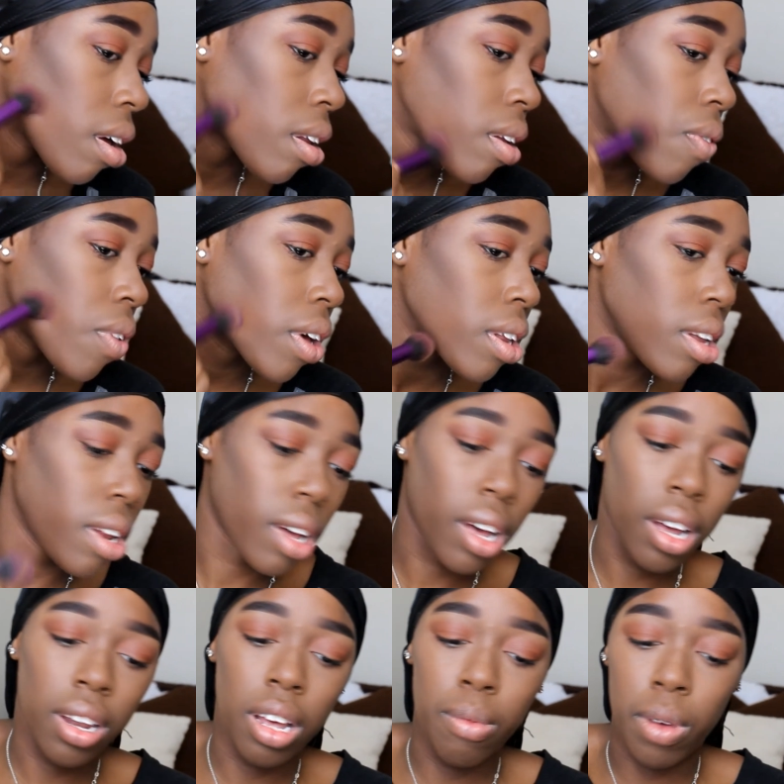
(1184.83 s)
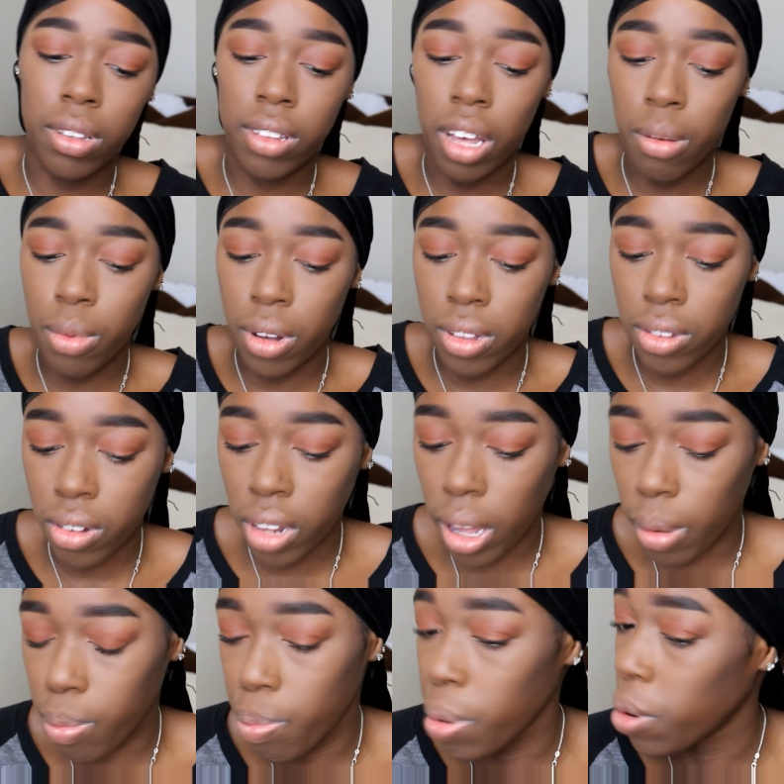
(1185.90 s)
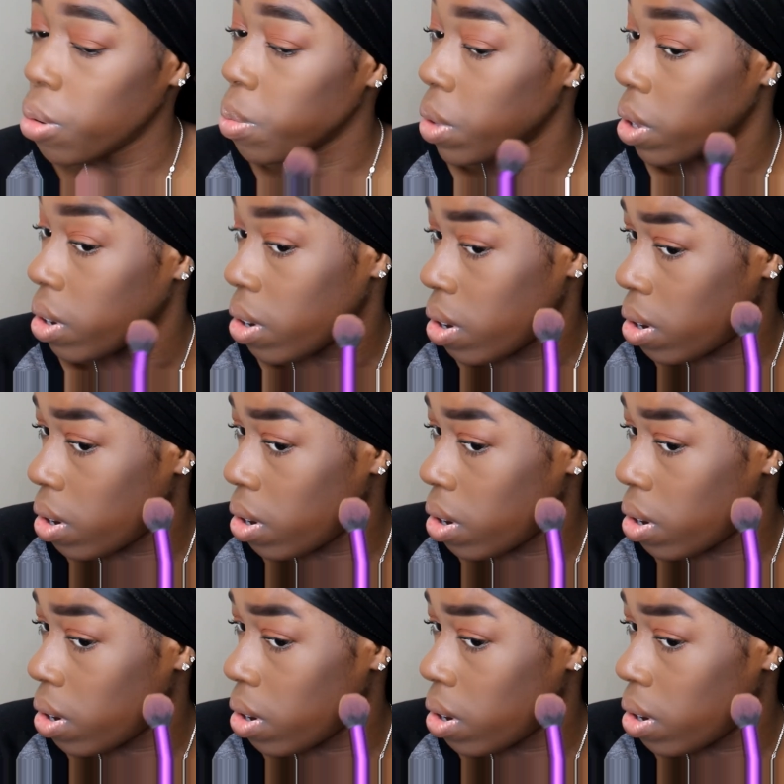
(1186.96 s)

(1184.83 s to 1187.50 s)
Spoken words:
So I need to cut down my sideburns. They're like booming.